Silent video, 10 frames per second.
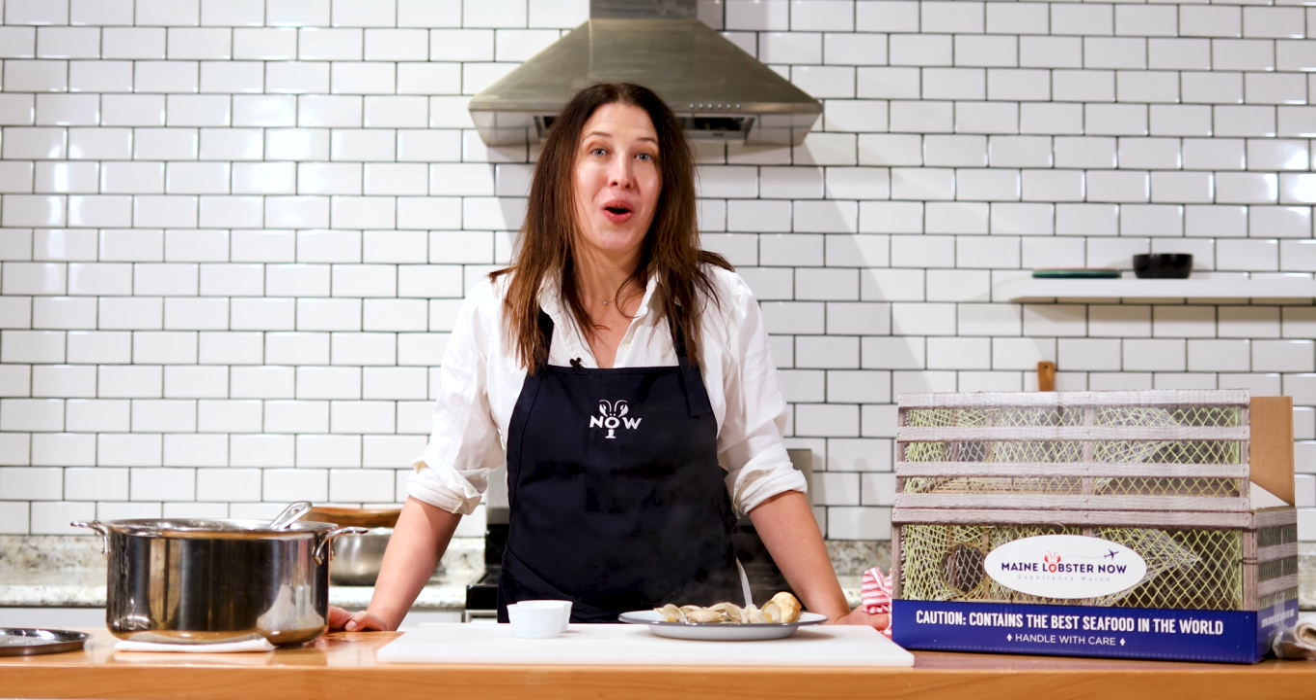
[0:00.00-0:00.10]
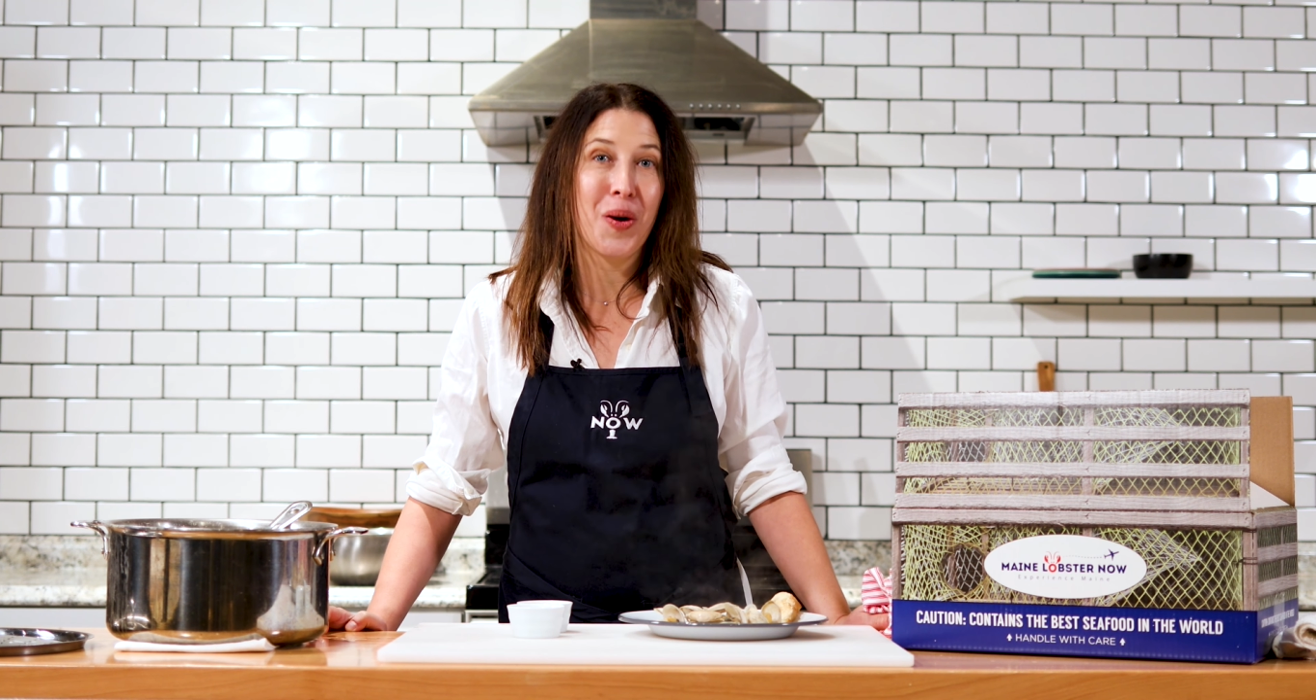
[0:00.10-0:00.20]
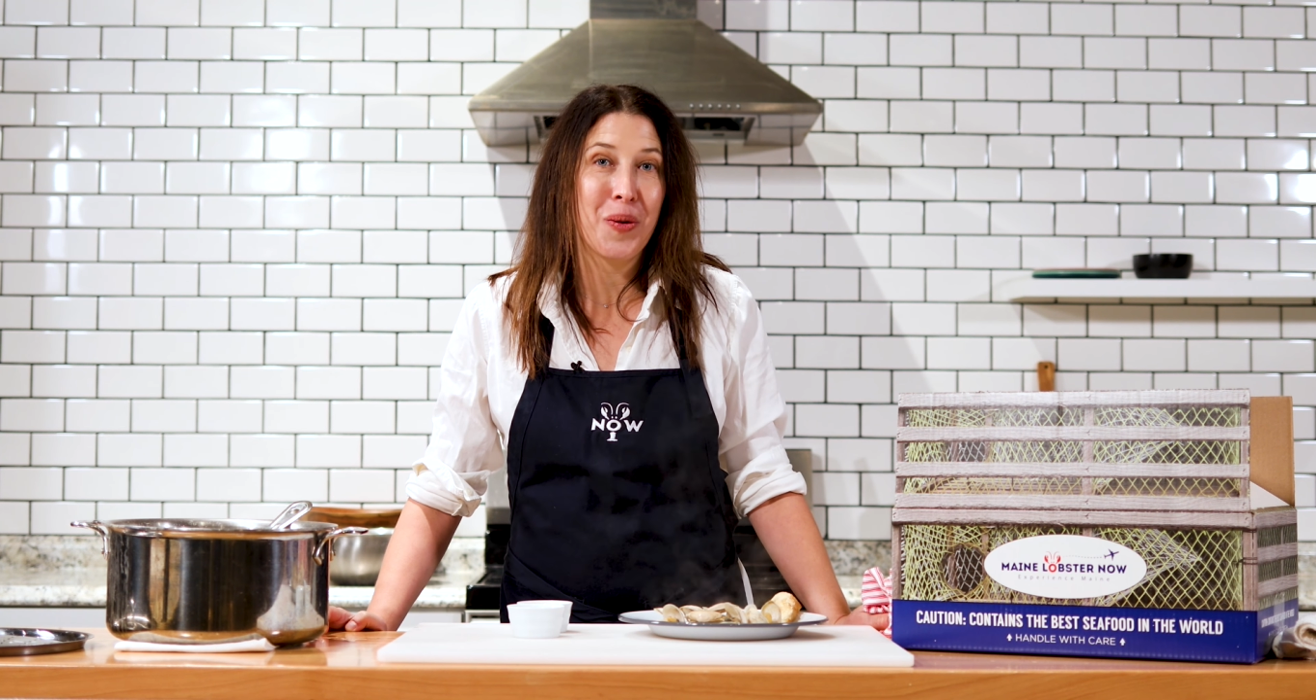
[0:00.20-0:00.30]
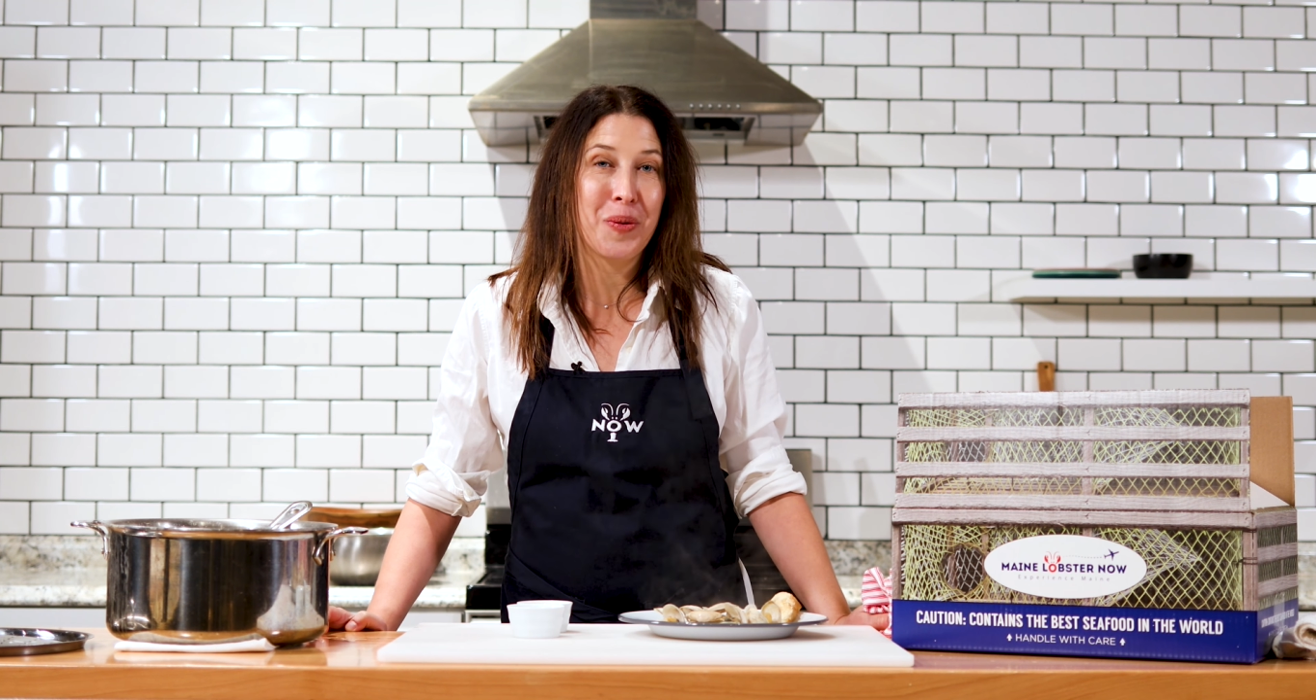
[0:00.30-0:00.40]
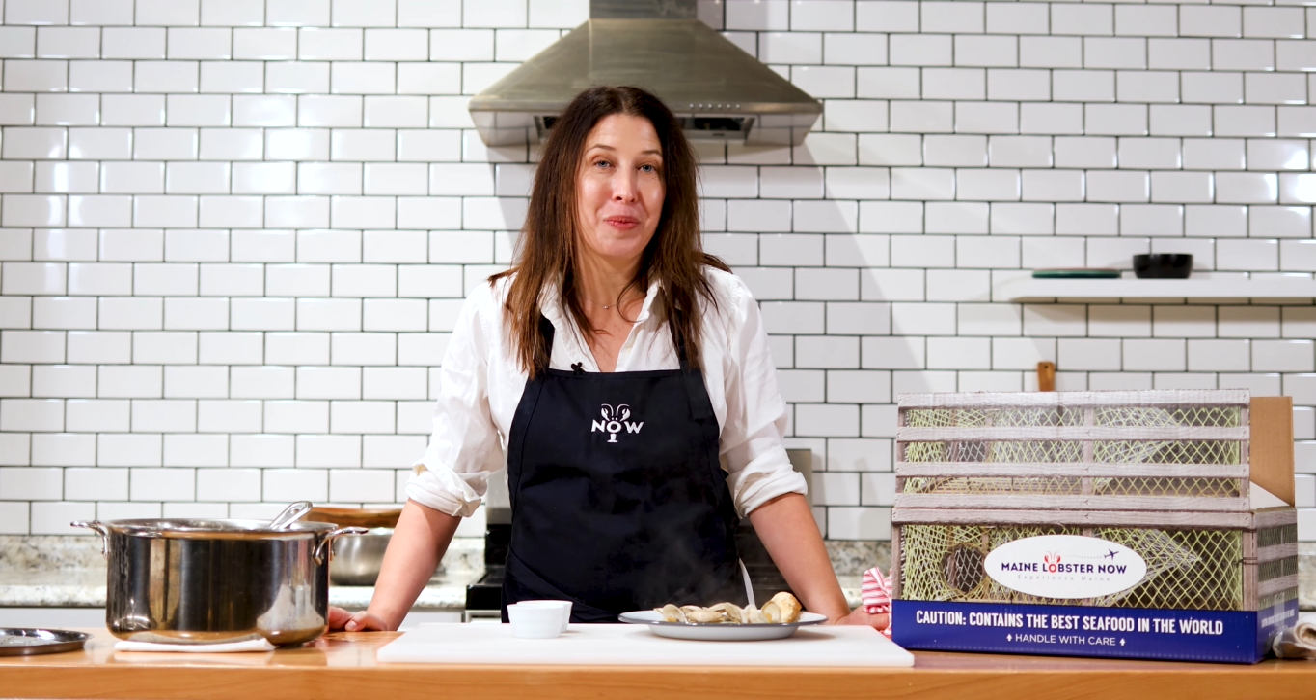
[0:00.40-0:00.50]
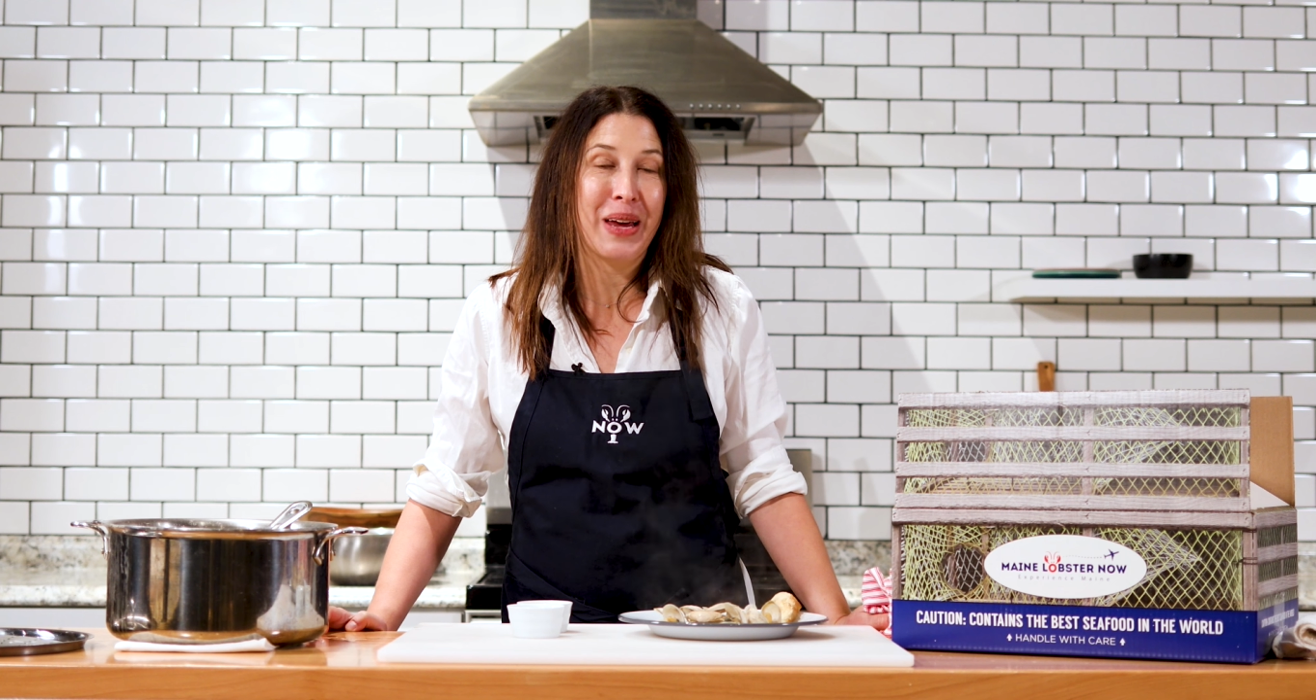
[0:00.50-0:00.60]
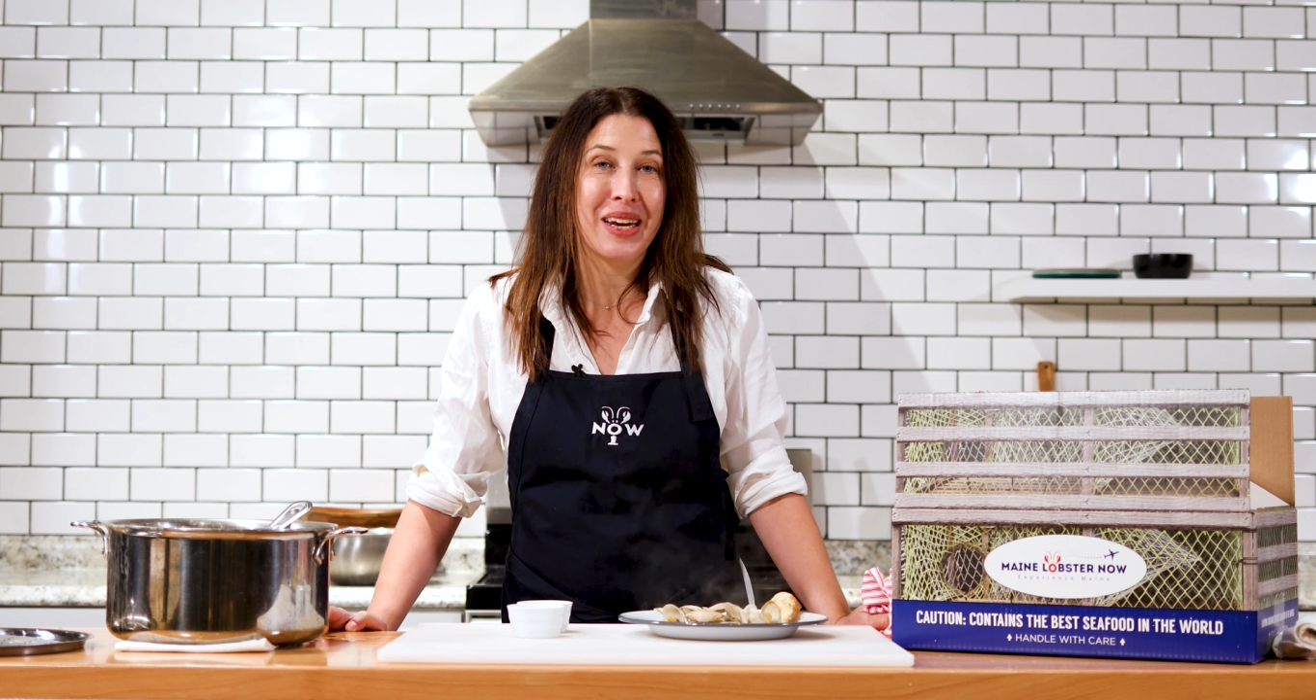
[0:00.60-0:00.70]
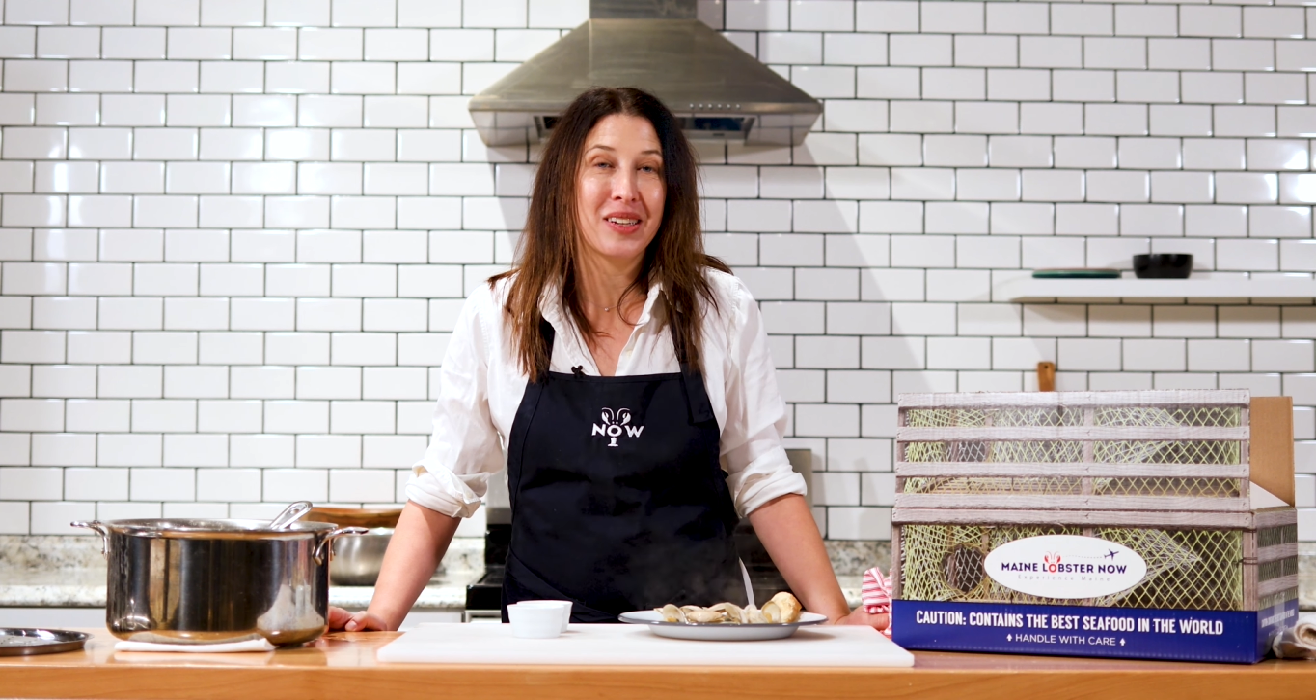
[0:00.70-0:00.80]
own Maine